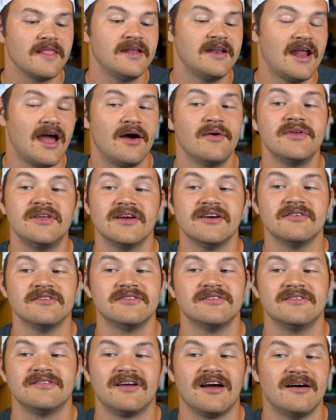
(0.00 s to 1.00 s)
Now
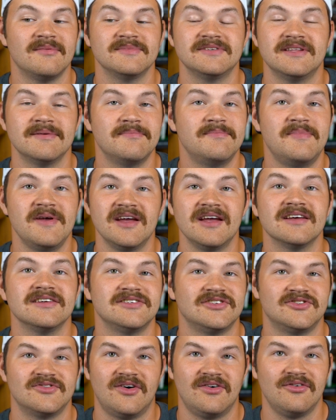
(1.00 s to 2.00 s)
here comes the
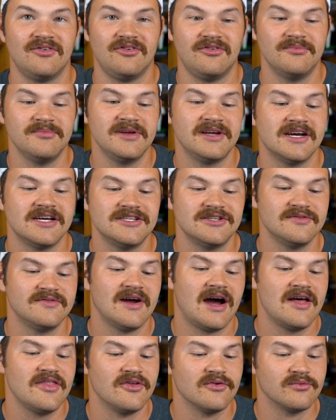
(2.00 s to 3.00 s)
biggest struggle, because you've
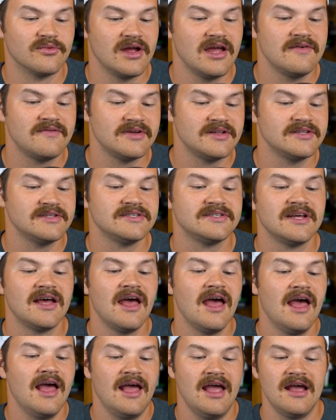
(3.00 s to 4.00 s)
got the Ravens
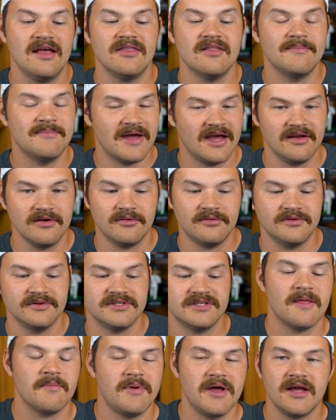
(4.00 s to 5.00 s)
and the
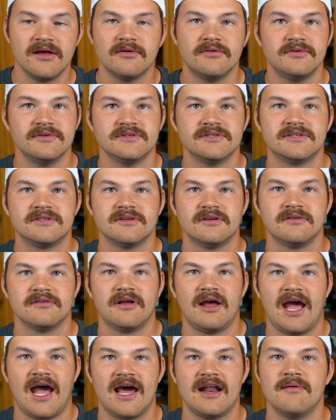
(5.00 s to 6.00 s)
Bengals. The Bengals
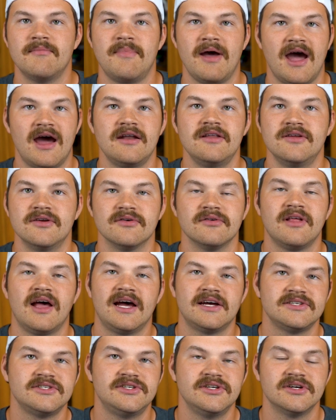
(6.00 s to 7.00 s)
had a bad year
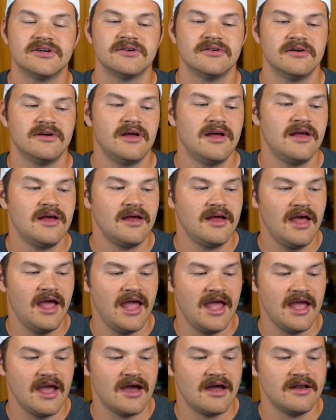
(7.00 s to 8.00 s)
last year.
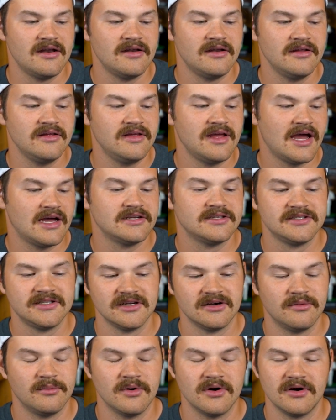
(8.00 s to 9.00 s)
And yes,
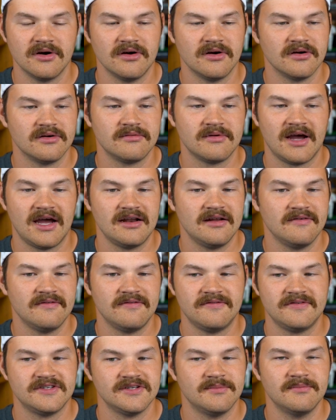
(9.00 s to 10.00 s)
there were kind
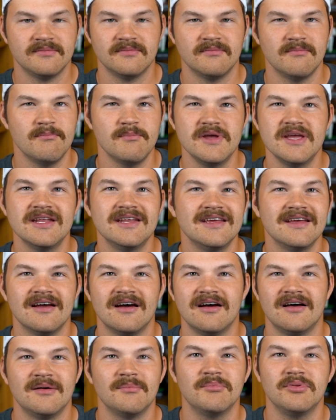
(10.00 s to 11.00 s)
of some
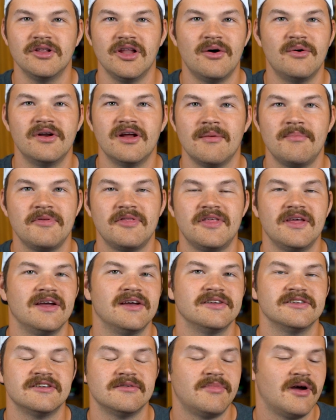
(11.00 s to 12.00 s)
media blown up
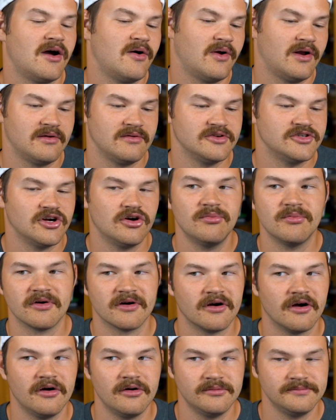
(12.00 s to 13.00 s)
things about Joe
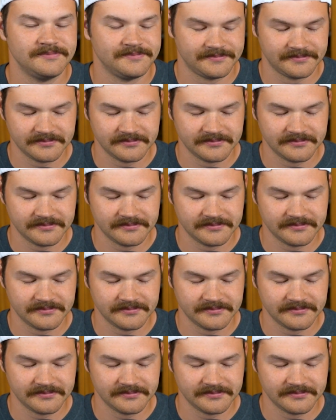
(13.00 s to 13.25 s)
Burrow.